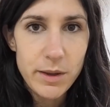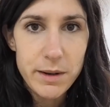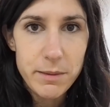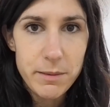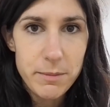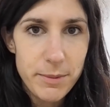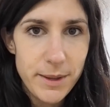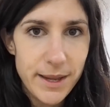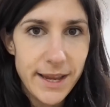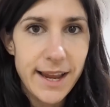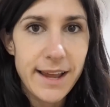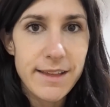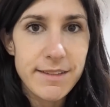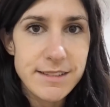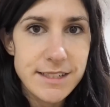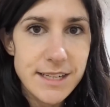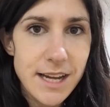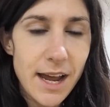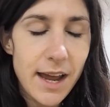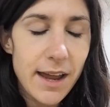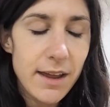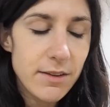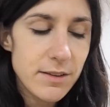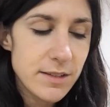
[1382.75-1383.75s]
going to be picking up the
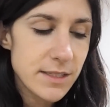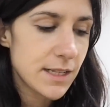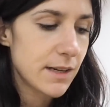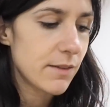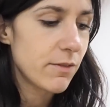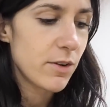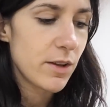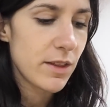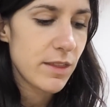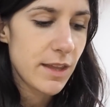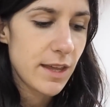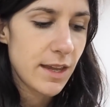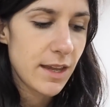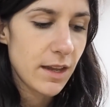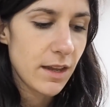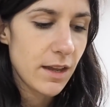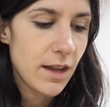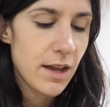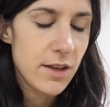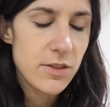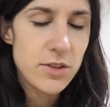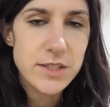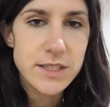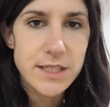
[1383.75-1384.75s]
tiles and everything.
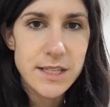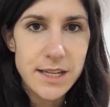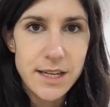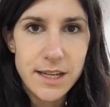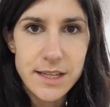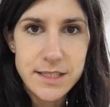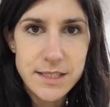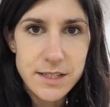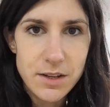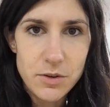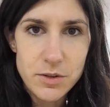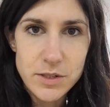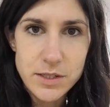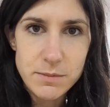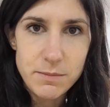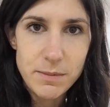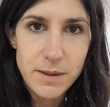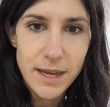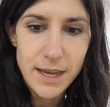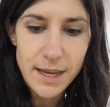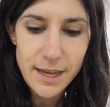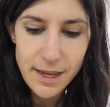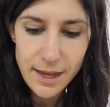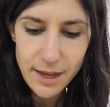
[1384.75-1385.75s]
I just think it's going to
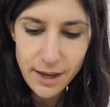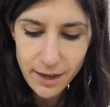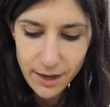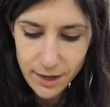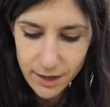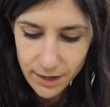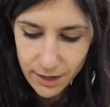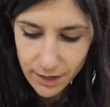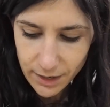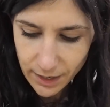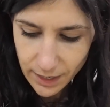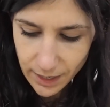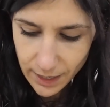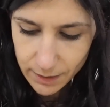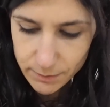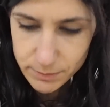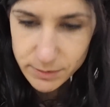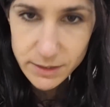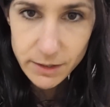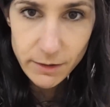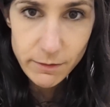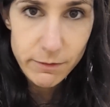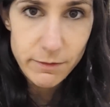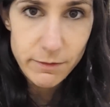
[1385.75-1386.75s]
be heaps of